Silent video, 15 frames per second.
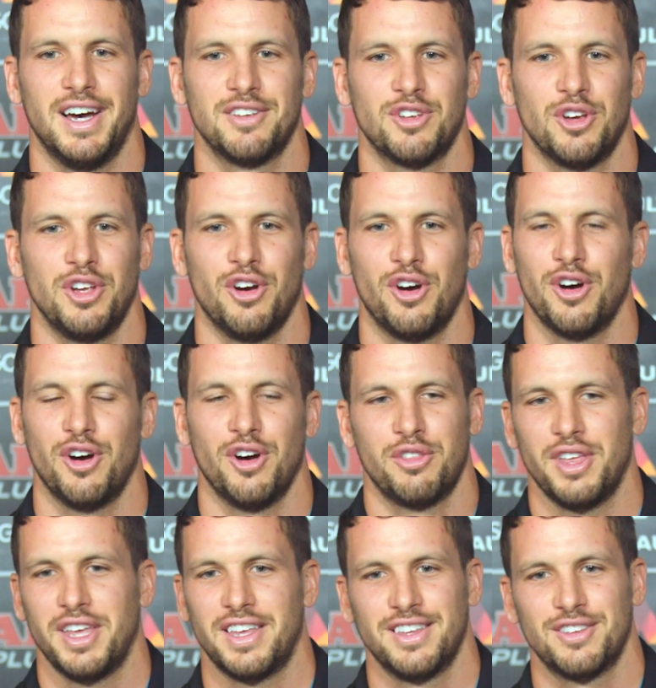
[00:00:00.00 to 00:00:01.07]
So I
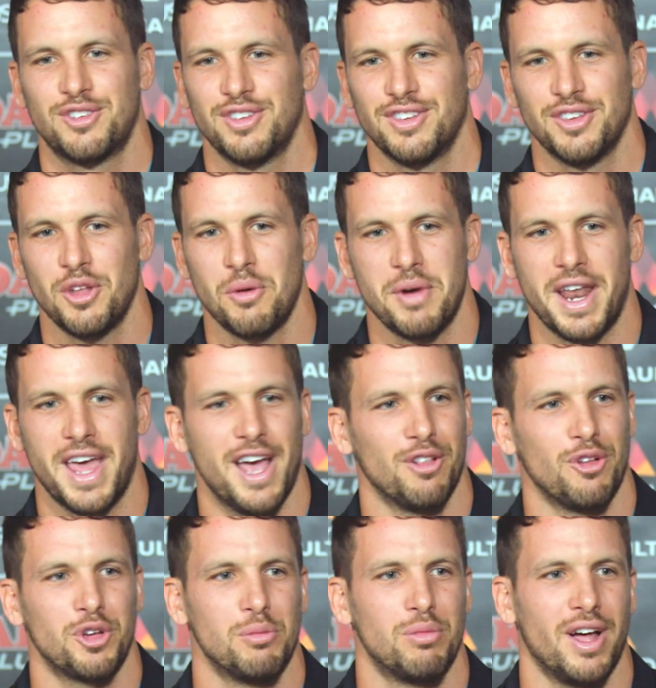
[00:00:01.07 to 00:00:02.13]
think no matter how
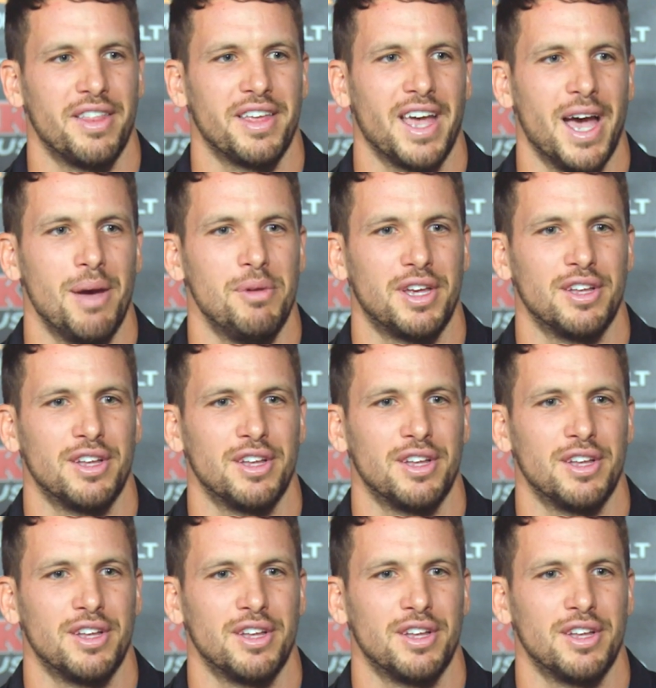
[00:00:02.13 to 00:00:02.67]
long you play the game,